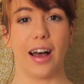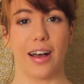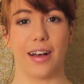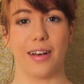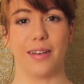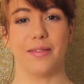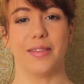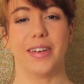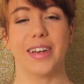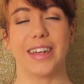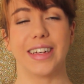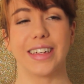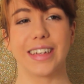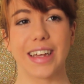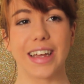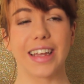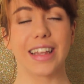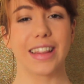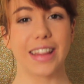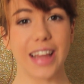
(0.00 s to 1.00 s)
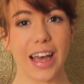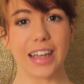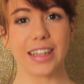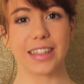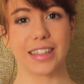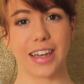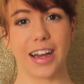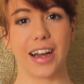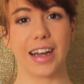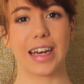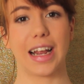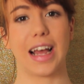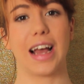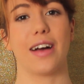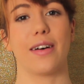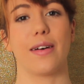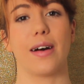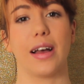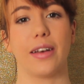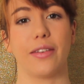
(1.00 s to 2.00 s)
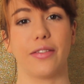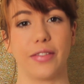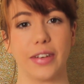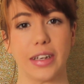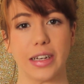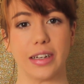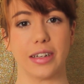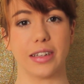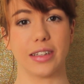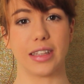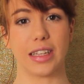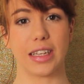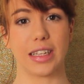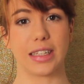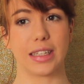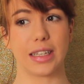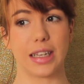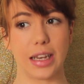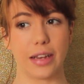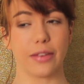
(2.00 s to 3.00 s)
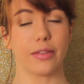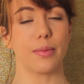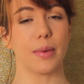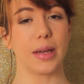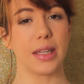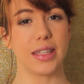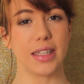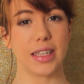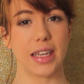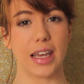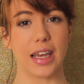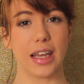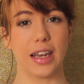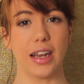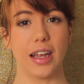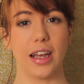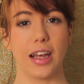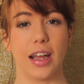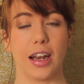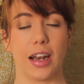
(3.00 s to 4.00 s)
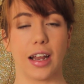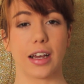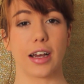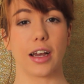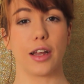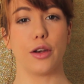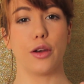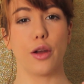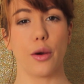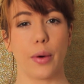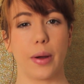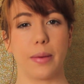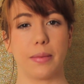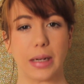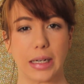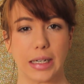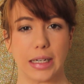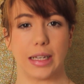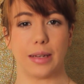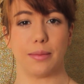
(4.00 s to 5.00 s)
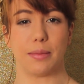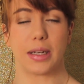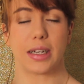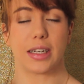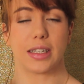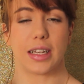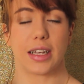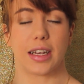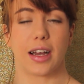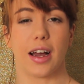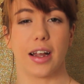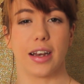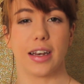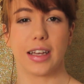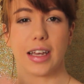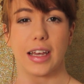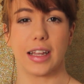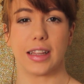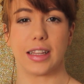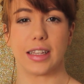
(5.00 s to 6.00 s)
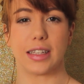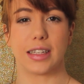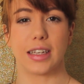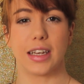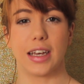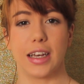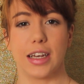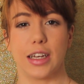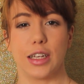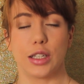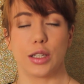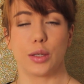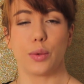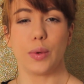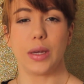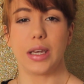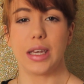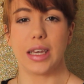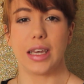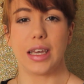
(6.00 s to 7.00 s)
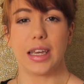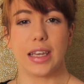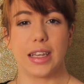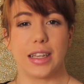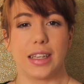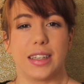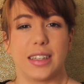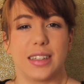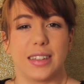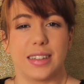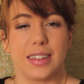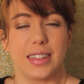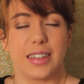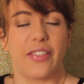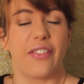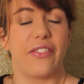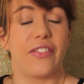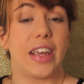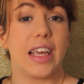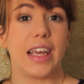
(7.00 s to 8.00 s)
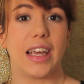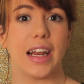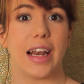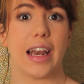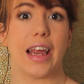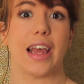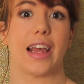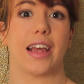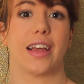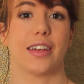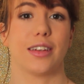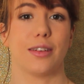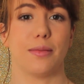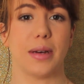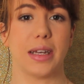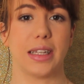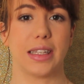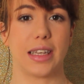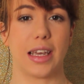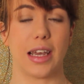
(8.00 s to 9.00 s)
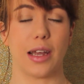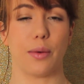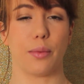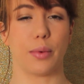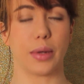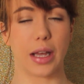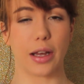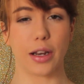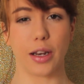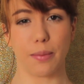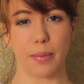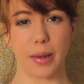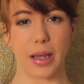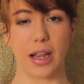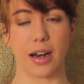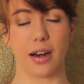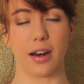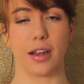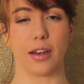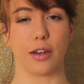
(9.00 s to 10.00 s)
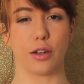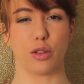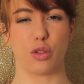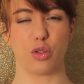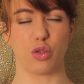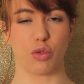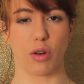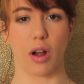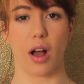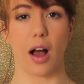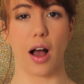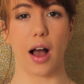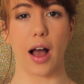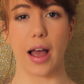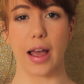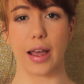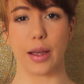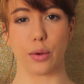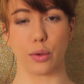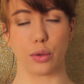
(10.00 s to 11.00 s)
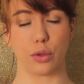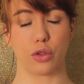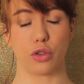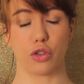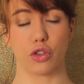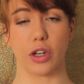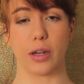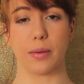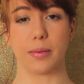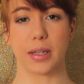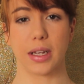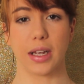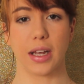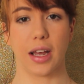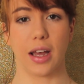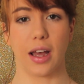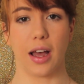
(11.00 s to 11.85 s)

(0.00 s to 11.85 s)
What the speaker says: That's kind of how I feel. This leaves my skin like I know I'm clean, because I kind of get this squeaky feeling to my skin without it being like dry or stripped.